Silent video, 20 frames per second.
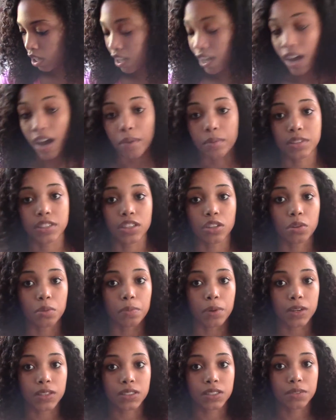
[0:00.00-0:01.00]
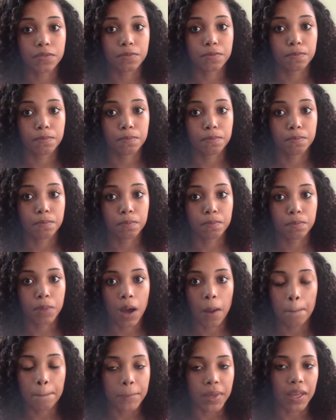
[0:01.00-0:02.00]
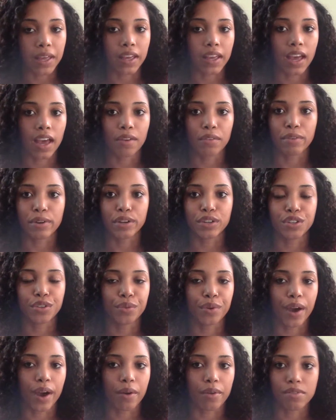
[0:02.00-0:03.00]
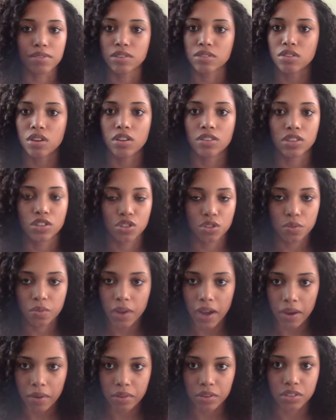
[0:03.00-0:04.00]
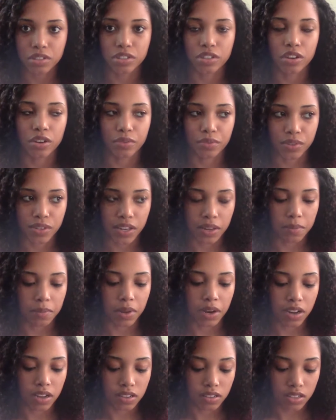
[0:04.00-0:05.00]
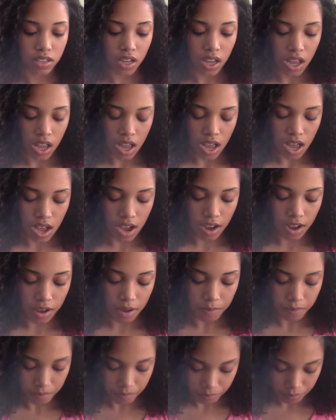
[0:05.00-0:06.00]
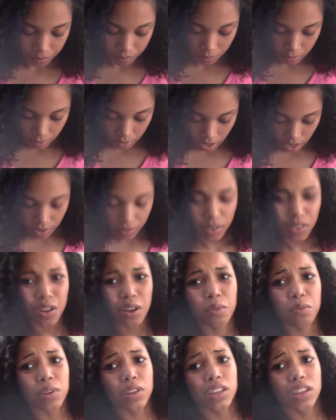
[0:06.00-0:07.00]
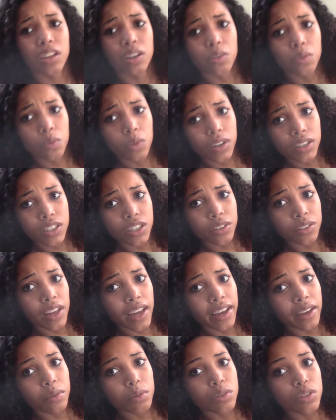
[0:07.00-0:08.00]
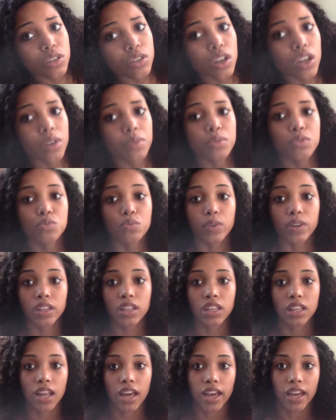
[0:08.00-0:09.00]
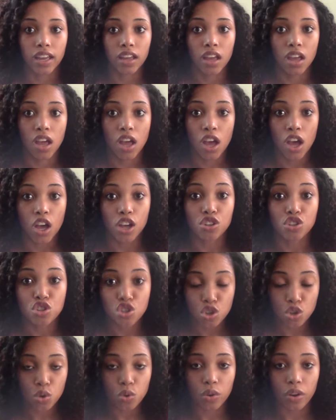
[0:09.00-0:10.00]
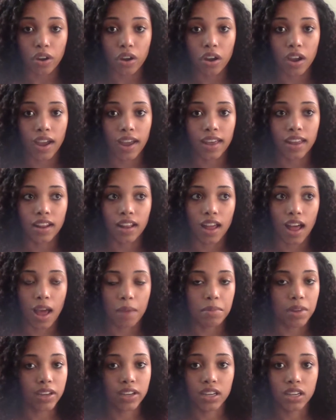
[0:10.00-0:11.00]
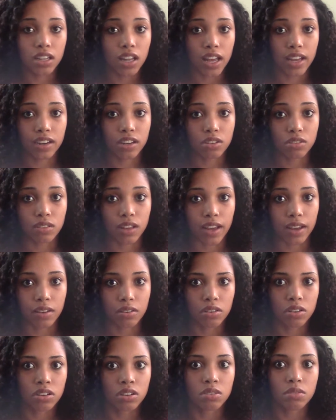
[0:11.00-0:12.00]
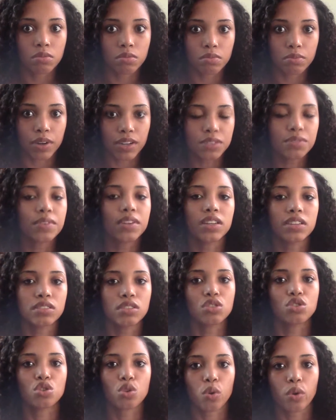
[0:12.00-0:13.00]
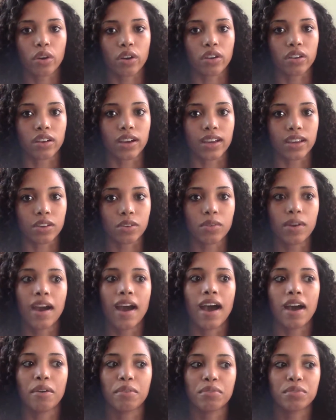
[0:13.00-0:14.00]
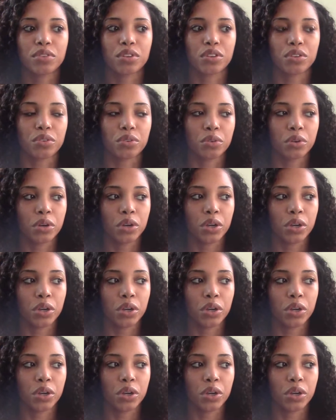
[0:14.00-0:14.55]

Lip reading: was still breast pumping every 2 hours on the 2 hours, you know, for 10 minutes. Even though I really didn't want to. Like, it was really like a chore. And I'm not gonna lie to you, like, breastfeeding is a chore. Like, you have to